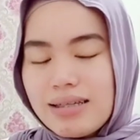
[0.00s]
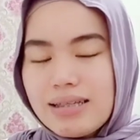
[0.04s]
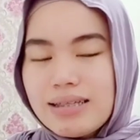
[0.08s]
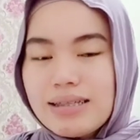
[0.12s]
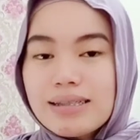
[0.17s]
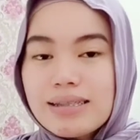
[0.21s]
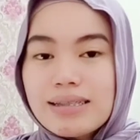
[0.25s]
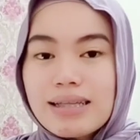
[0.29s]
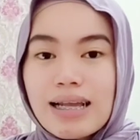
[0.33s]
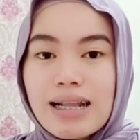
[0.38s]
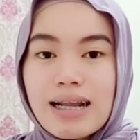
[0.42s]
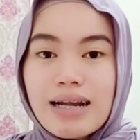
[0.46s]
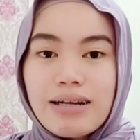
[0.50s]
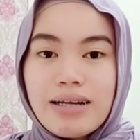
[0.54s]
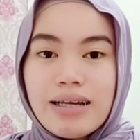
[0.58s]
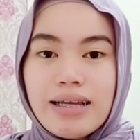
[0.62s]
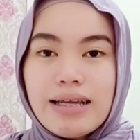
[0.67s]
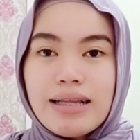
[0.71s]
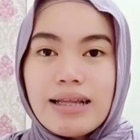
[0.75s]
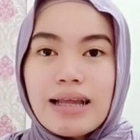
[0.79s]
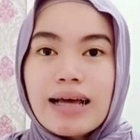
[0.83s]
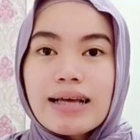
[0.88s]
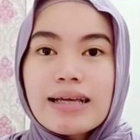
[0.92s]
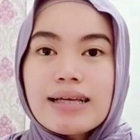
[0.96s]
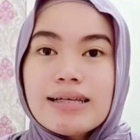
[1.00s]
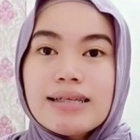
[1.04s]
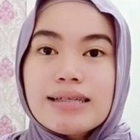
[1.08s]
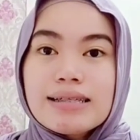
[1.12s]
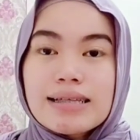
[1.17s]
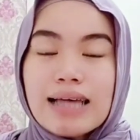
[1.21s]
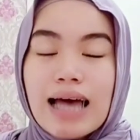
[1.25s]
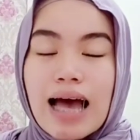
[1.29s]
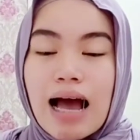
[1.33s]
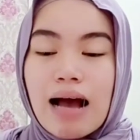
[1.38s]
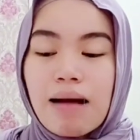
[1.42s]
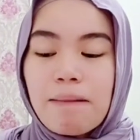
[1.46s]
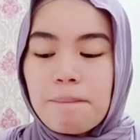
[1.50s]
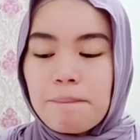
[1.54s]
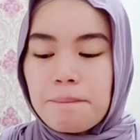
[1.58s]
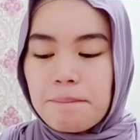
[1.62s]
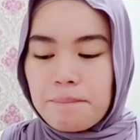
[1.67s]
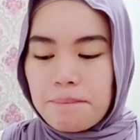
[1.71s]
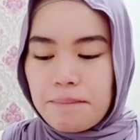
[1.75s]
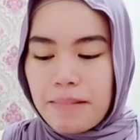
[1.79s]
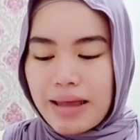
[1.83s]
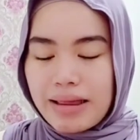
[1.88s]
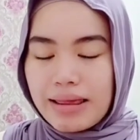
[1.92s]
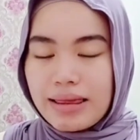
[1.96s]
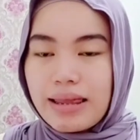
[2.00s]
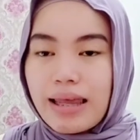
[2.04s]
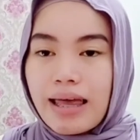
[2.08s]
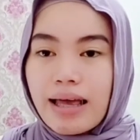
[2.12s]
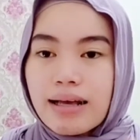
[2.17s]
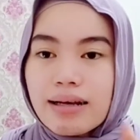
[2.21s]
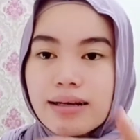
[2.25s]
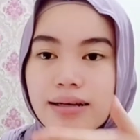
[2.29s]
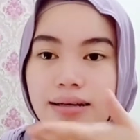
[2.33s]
salary ng isang MedTech.